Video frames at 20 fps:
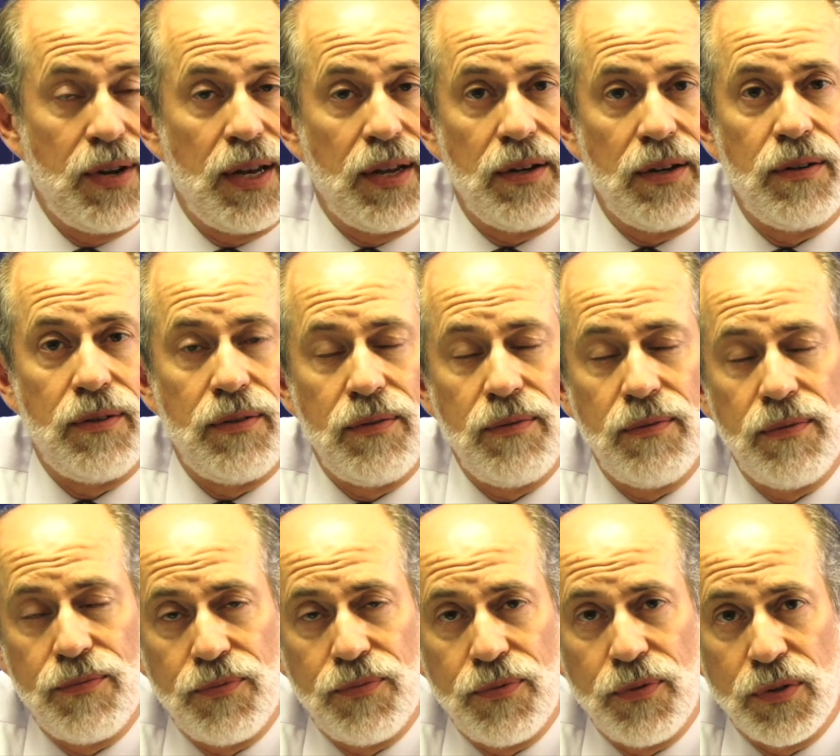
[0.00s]
and
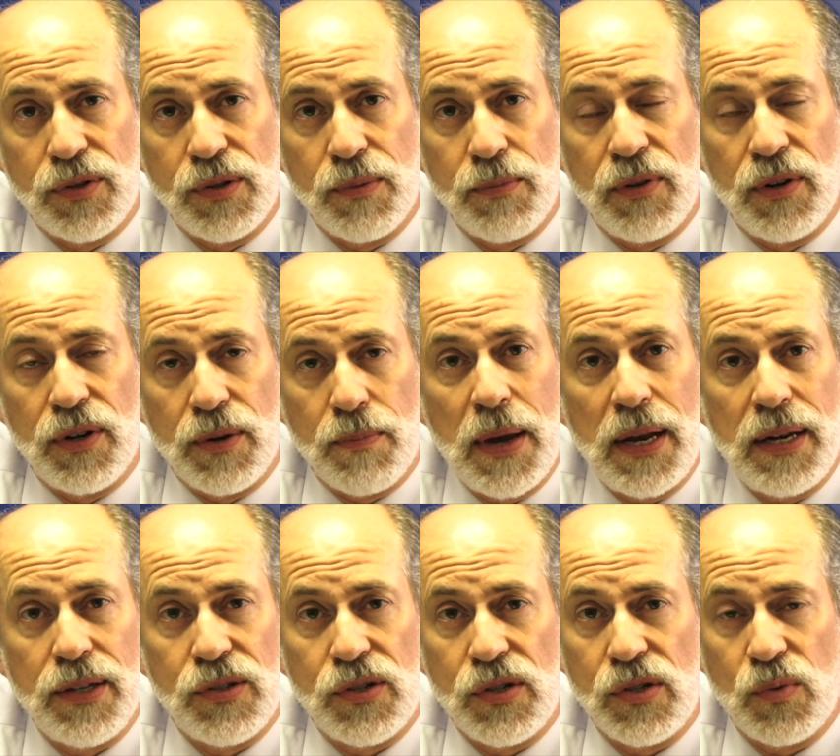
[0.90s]
for some of their
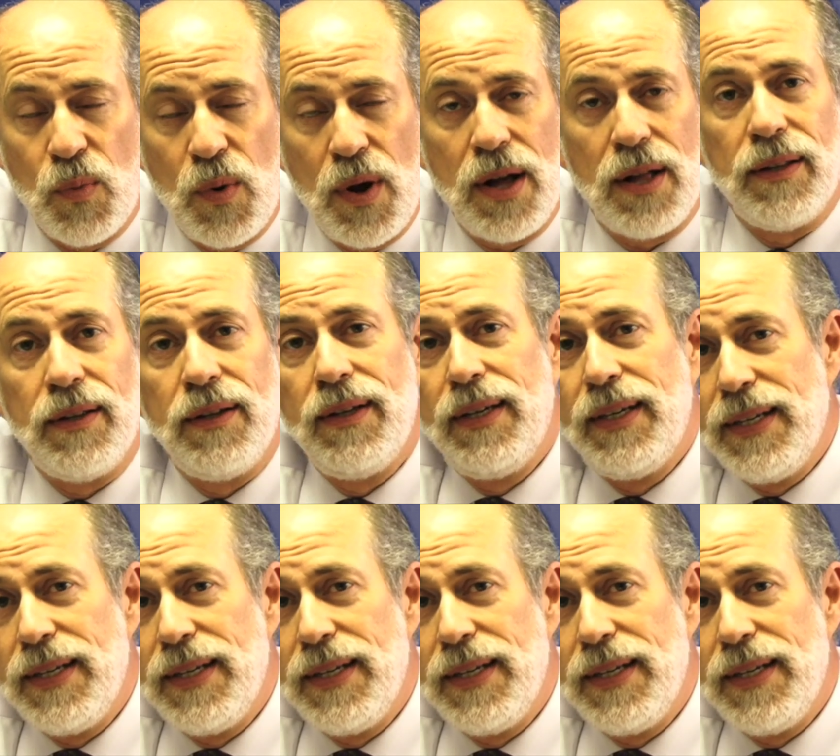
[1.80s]
dependents as well